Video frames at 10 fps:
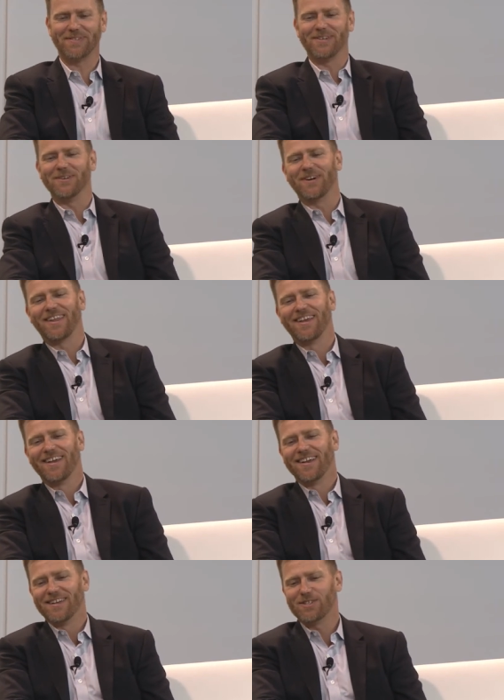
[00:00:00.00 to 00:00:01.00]
So
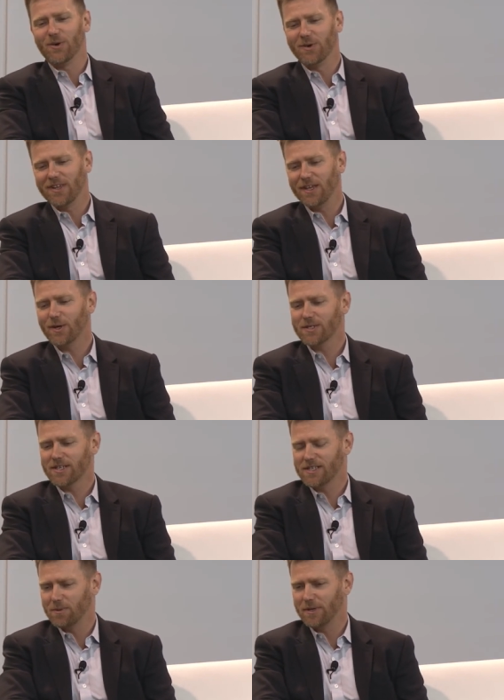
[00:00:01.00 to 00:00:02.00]
so
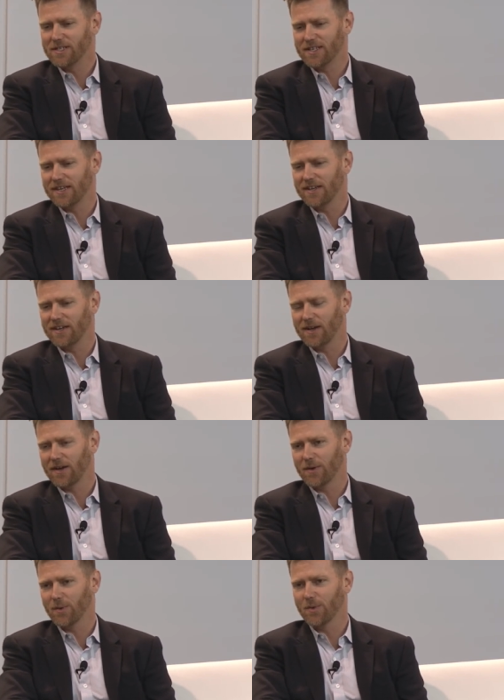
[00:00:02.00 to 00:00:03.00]
Ecosys EPC. Uh,
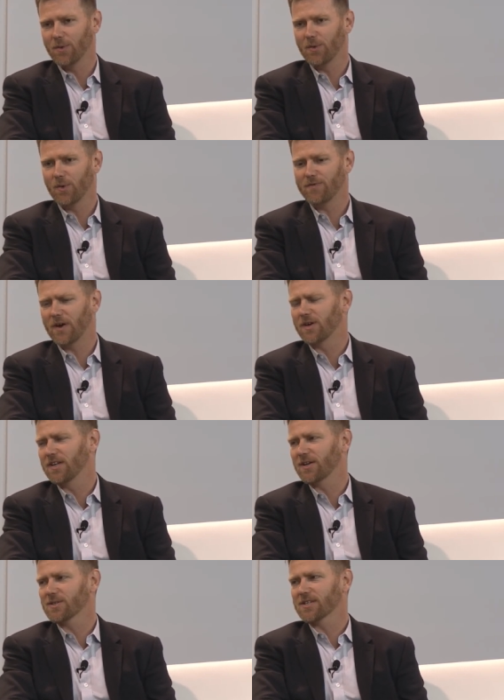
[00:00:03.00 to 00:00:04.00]
we
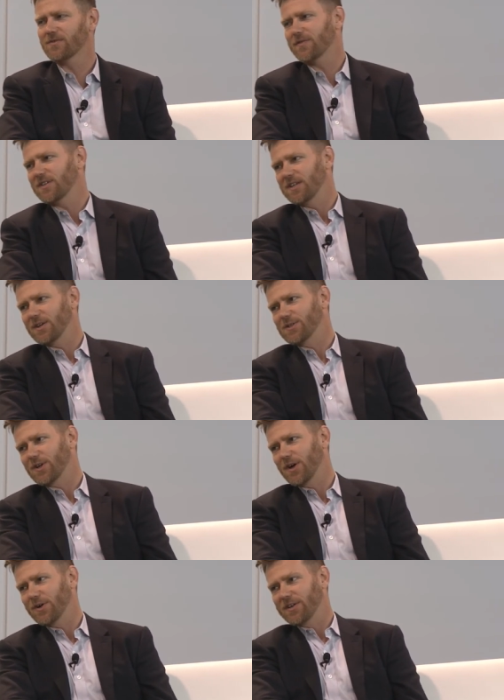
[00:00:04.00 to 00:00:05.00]
founded Ecosys 15 years
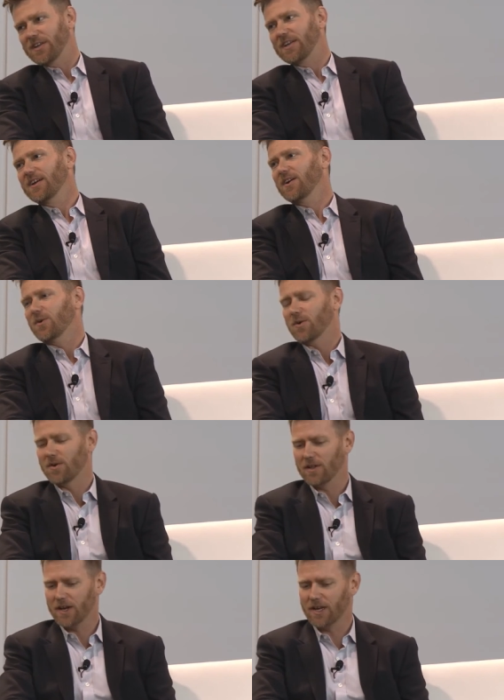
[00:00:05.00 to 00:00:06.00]
ago, and
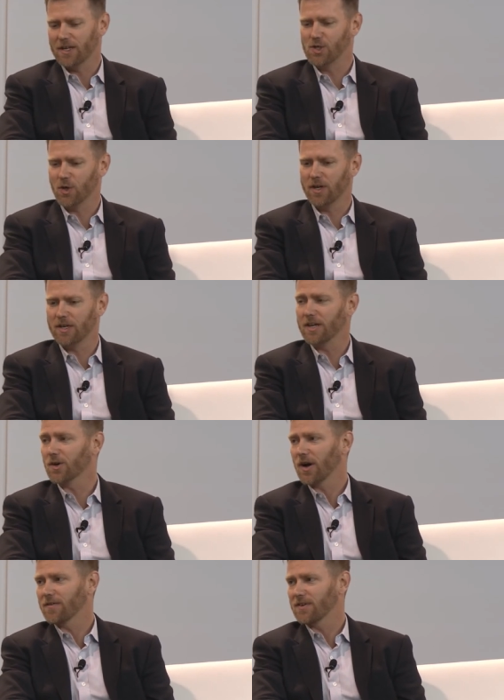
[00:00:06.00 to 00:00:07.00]
we're lucky to join
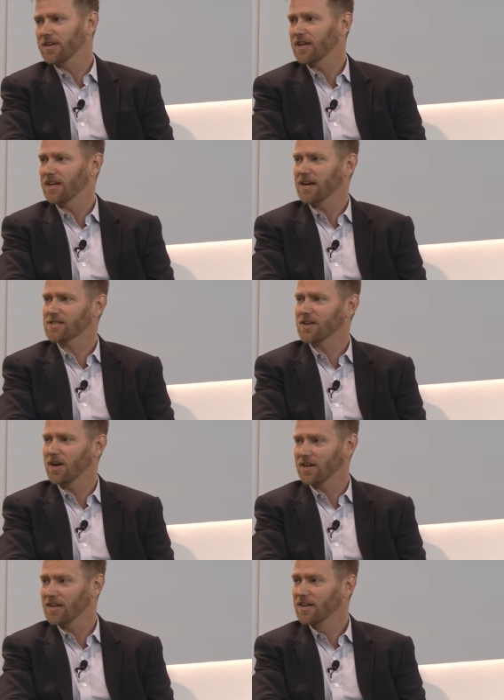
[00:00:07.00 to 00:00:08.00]
Intergraph and, and
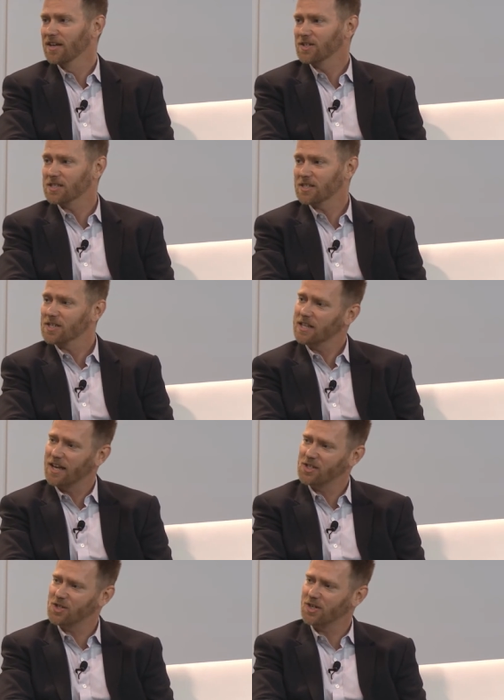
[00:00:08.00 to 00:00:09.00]
Hexagon just just
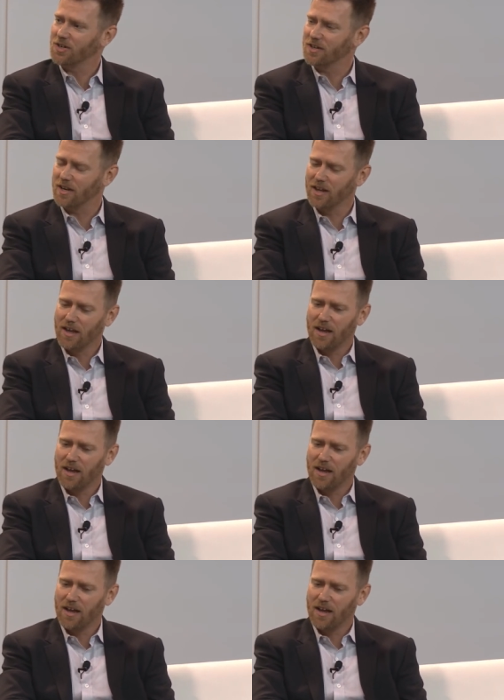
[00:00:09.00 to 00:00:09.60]
last year and.